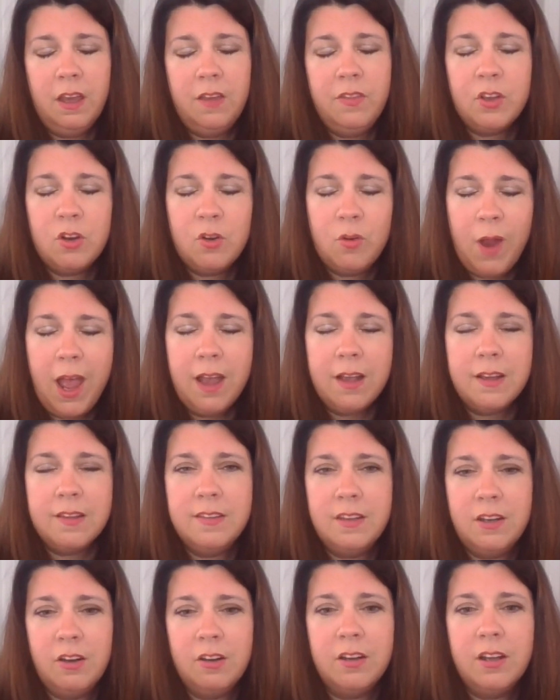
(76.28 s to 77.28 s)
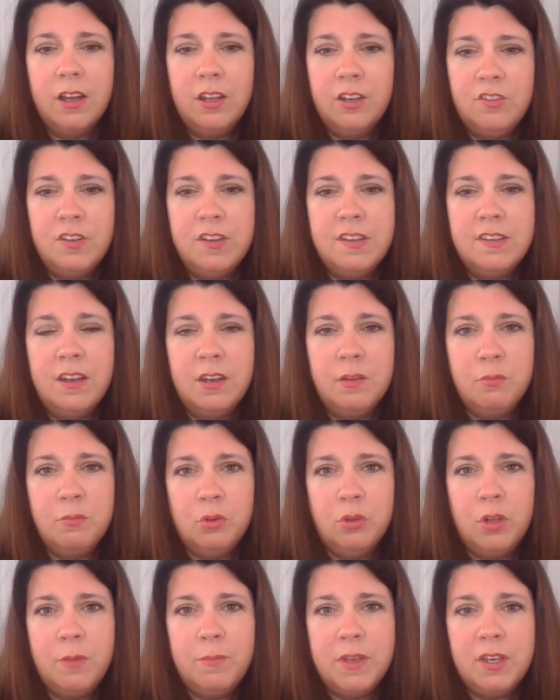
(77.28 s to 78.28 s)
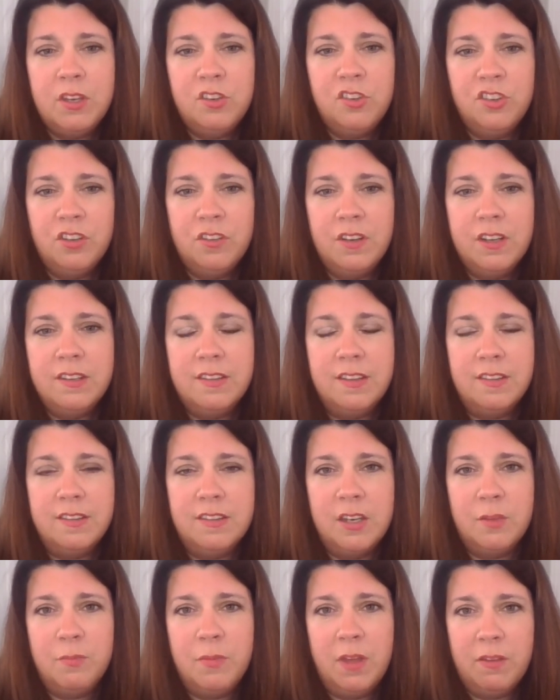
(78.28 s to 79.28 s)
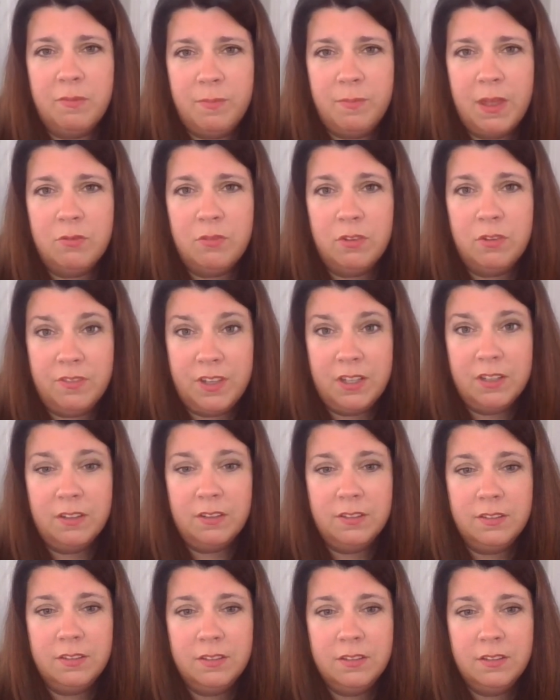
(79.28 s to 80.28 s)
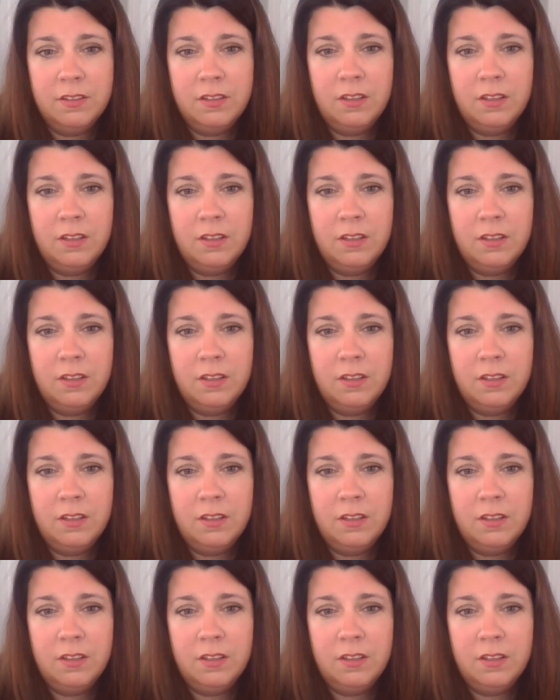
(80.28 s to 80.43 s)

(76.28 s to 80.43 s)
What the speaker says: And the cracks in our country's unemployment insurance system have been revealed.